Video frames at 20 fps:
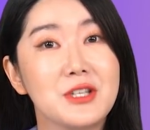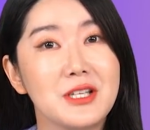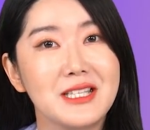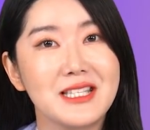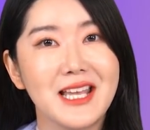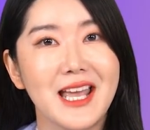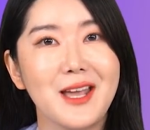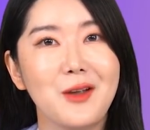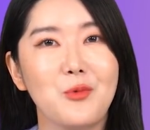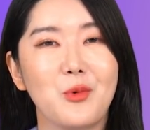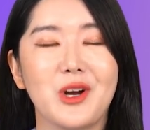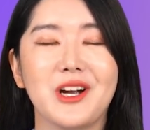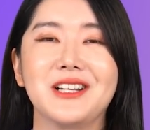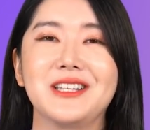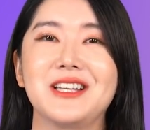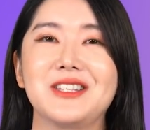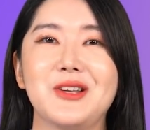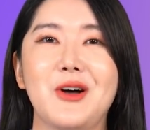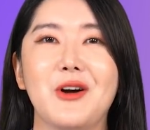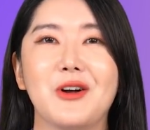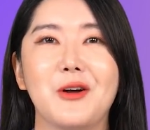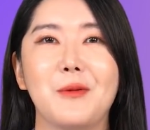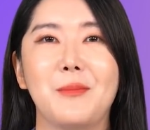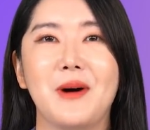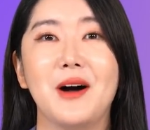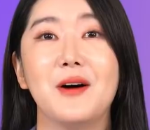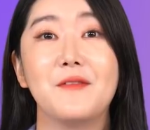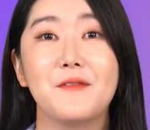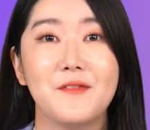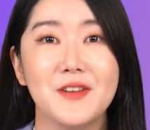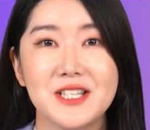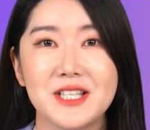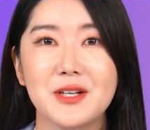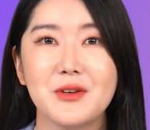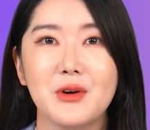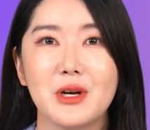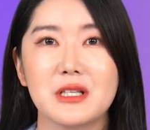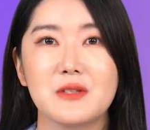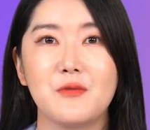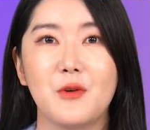today we're gonna talk about
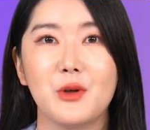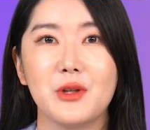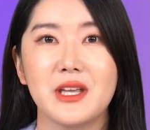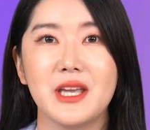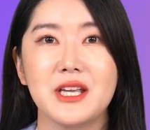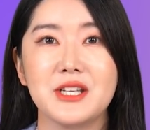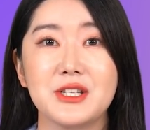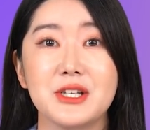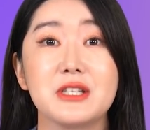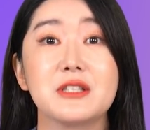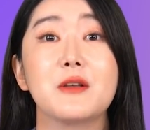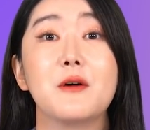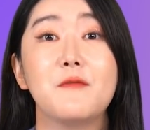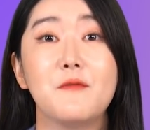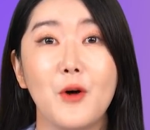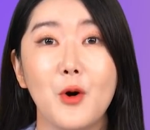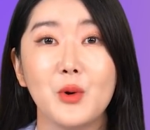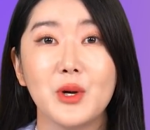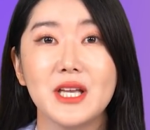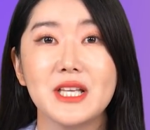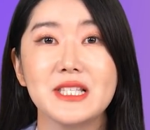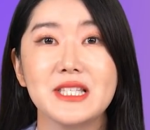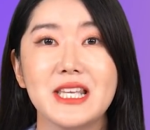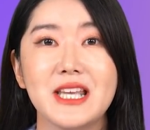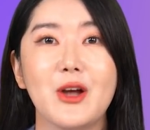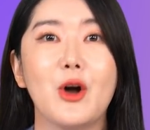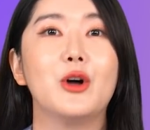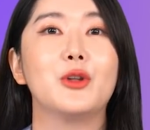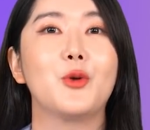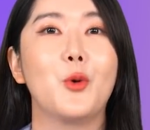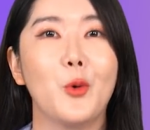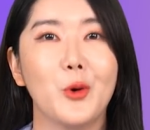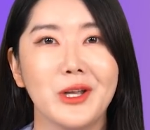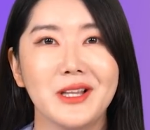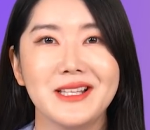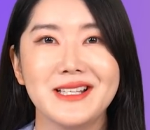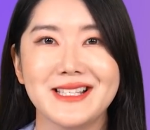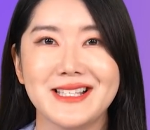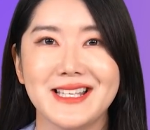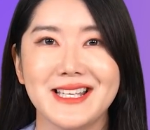physical exfoliations focusing on
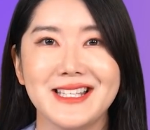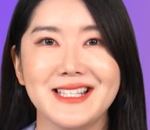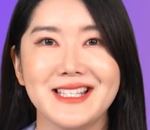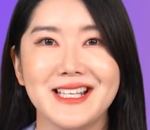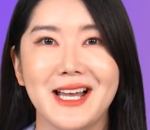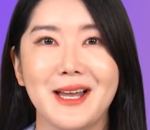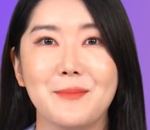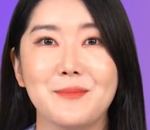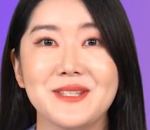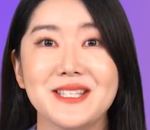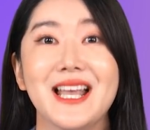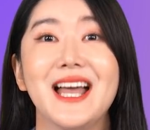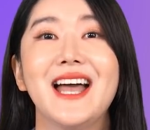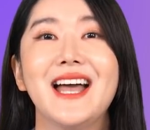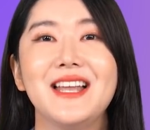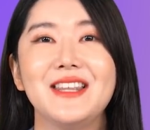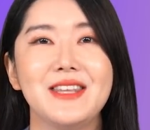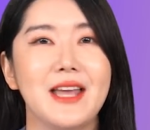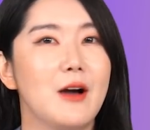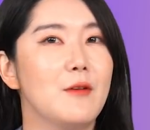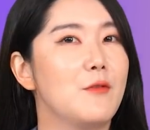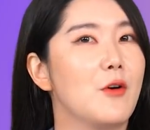oily skin types. Now,